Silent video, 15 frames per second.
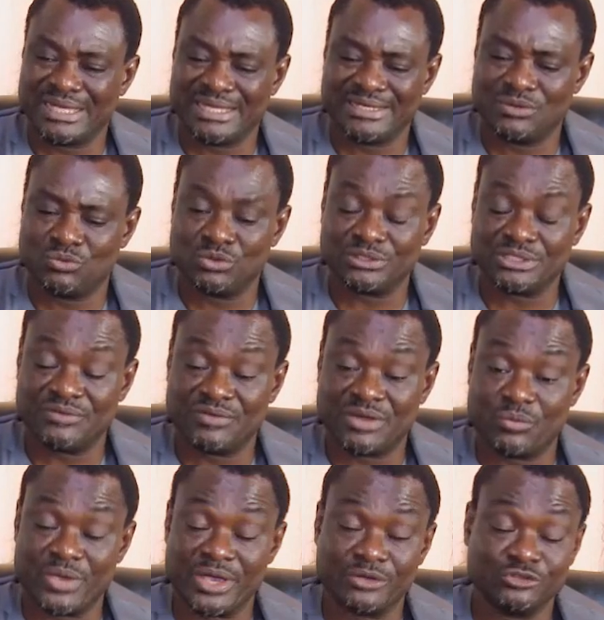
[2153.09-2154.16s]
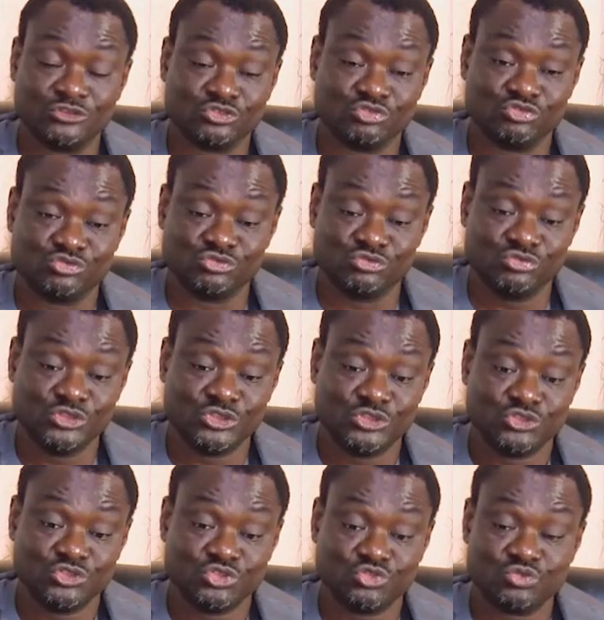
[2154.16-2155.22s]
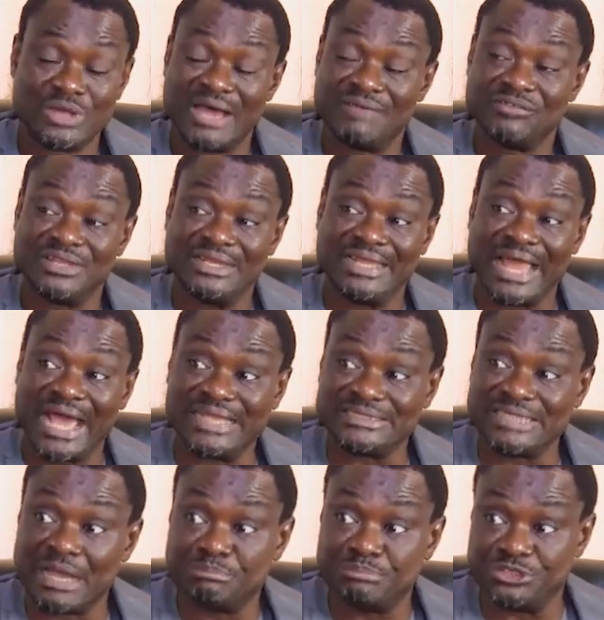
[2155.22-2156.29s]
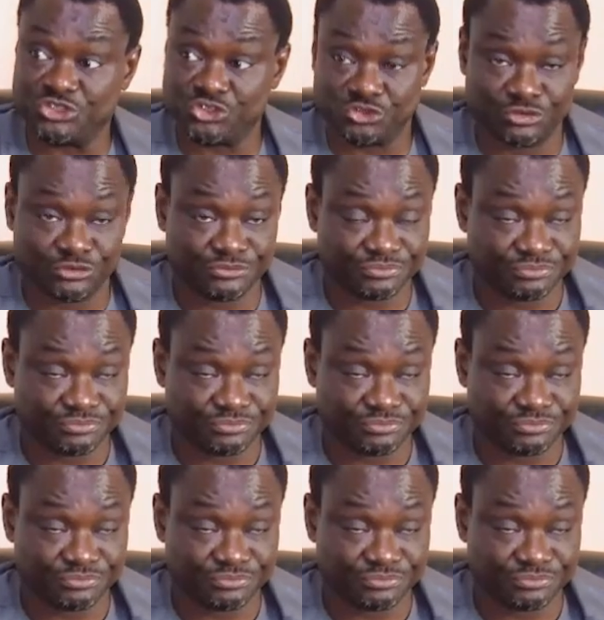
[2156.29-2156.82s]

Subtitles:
and then whatever we are going to do should have a larger picture